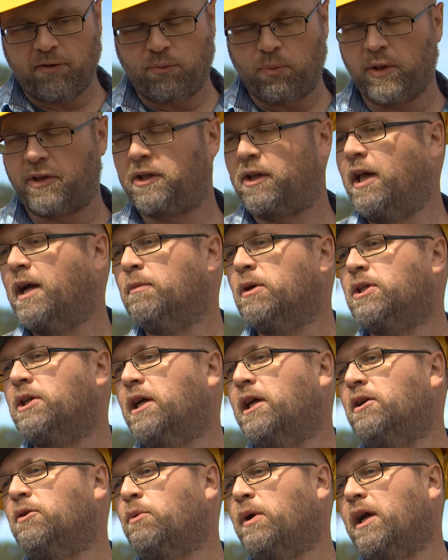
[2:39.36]
If with climate
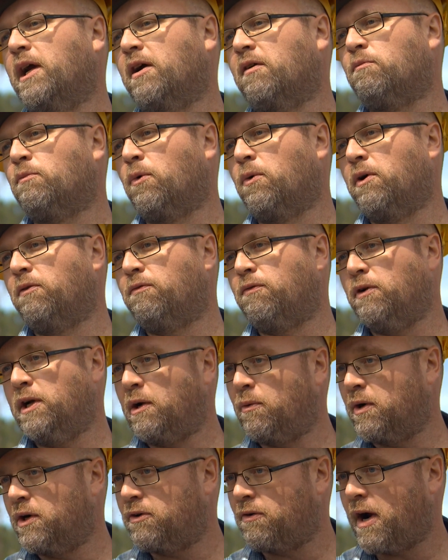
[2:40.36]
change, we have more
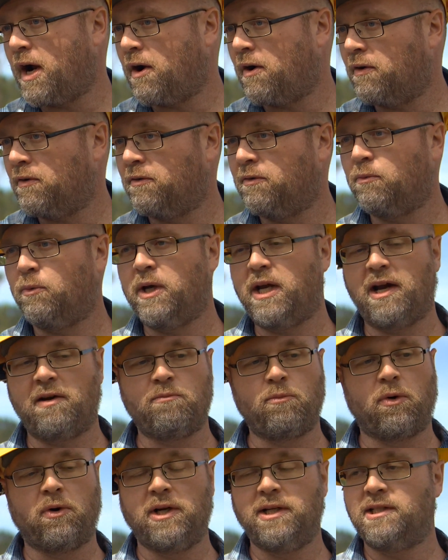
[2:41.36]
frequent drought, we have
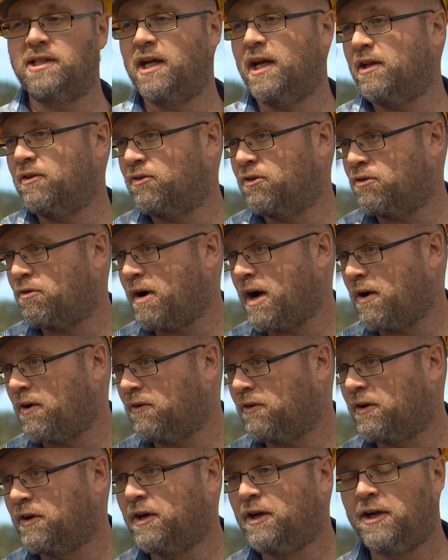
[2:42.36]
more intense
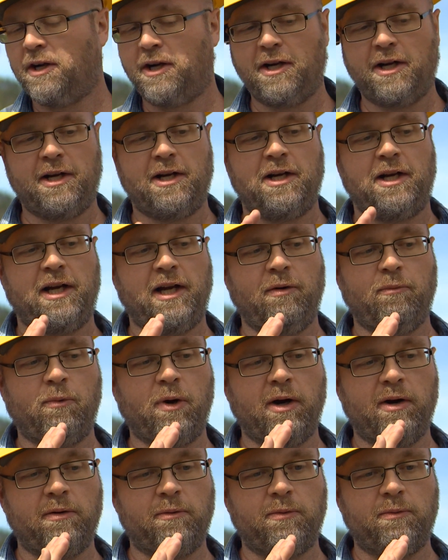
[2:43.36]
drought, and
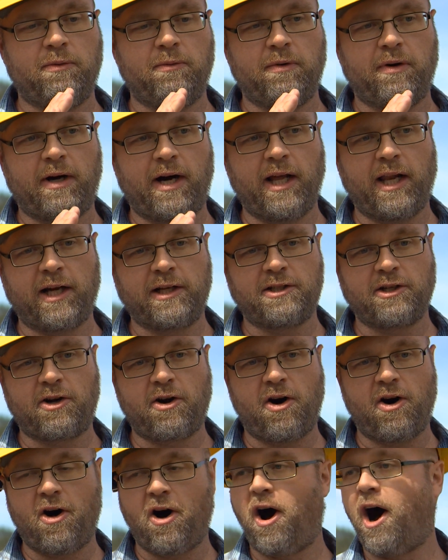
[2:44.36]
what I like to
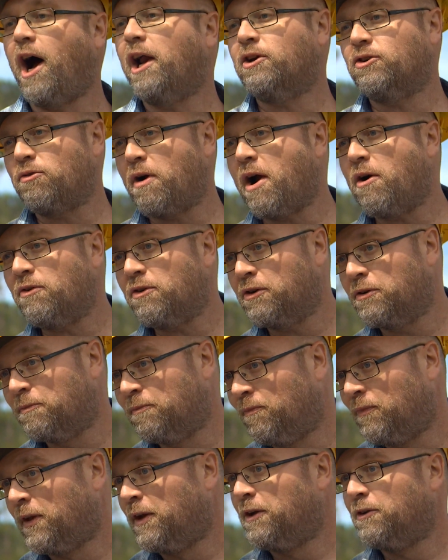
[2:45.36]
call hot drought.
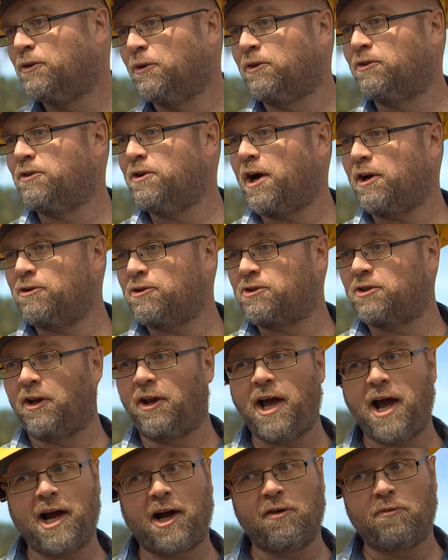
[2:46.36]
So it's not just a
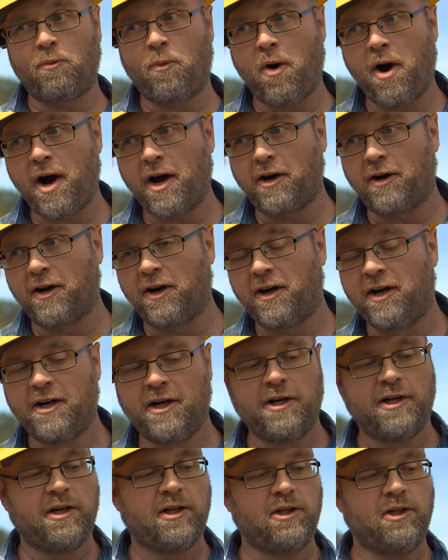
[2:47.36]
lack of water,
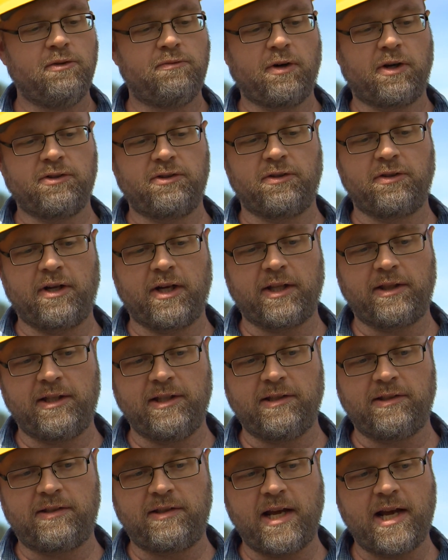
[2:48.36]
You've also got
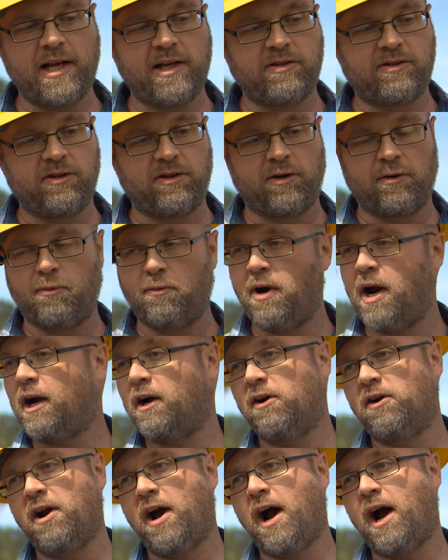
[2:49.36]
these days that are
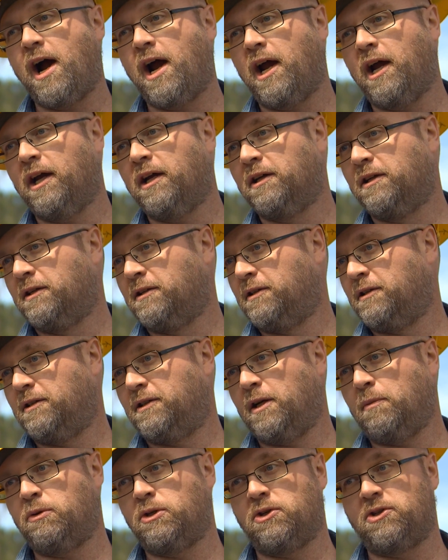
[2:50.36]
record high
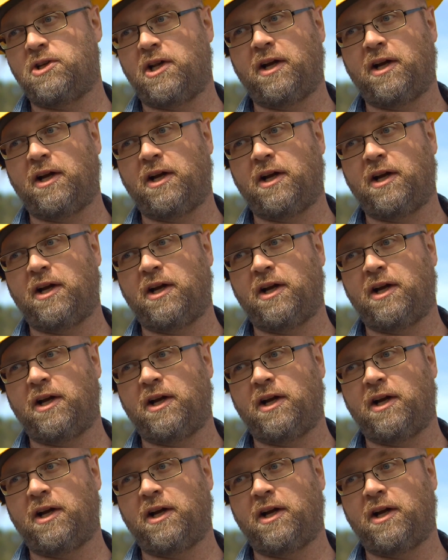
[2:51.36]
temperatures.